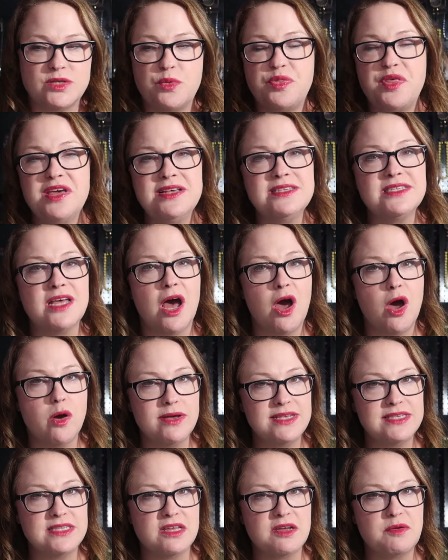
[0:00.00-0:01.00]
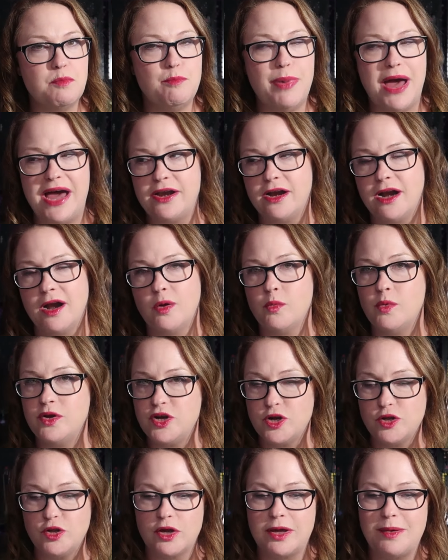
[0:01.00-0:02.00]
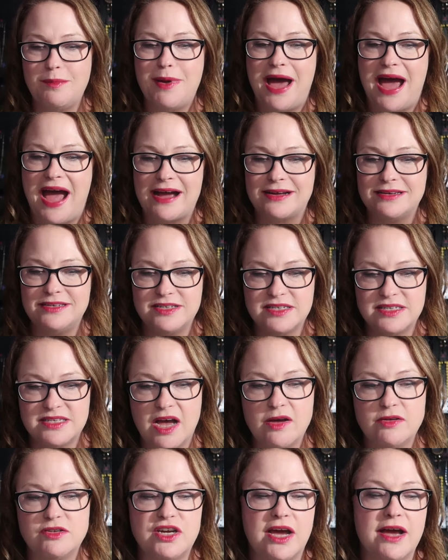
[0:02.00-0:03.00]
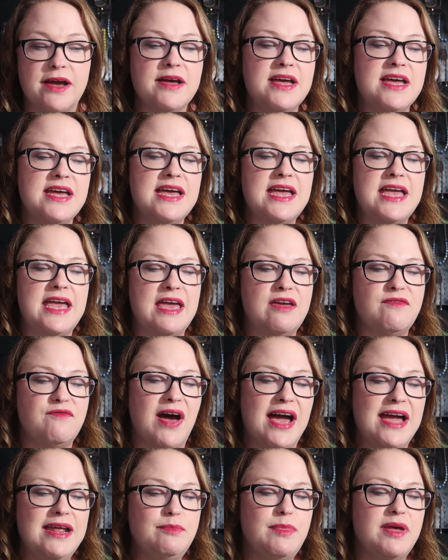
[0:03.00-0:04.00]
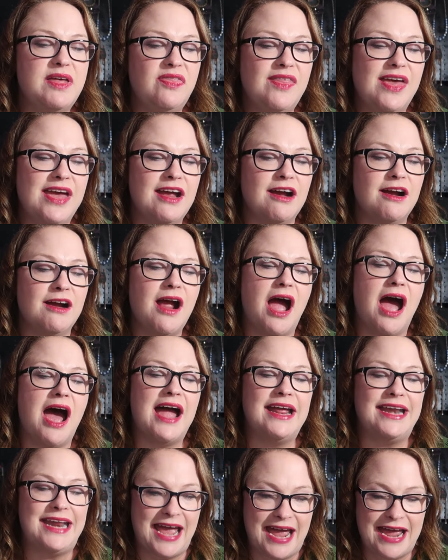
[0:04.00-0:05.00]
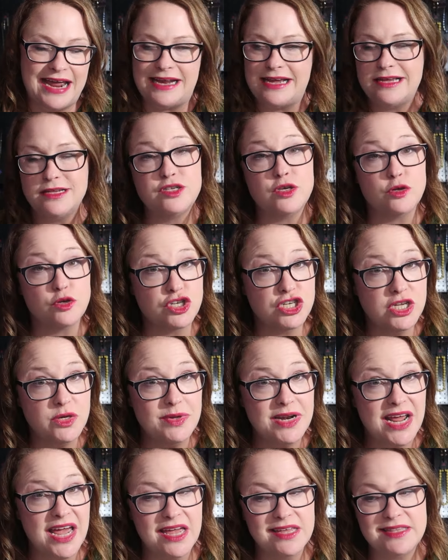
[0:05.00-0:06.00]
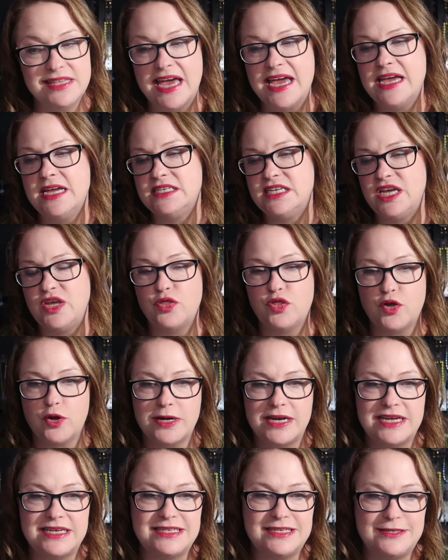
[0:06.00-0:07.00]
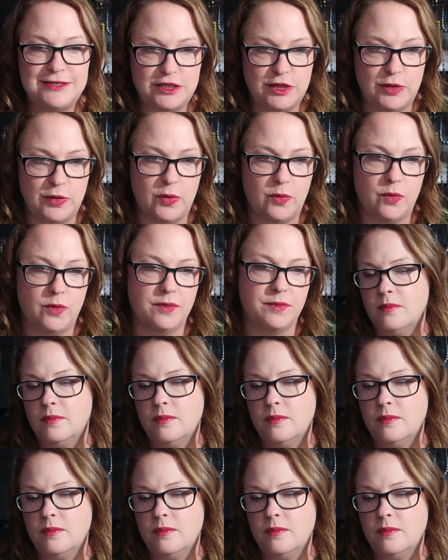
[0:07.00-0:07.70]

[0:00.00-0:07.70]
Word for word: So things always look better when you're looking back, nostalgia. If I'd been there, I'd hate it. So she would have hated the 1830s too.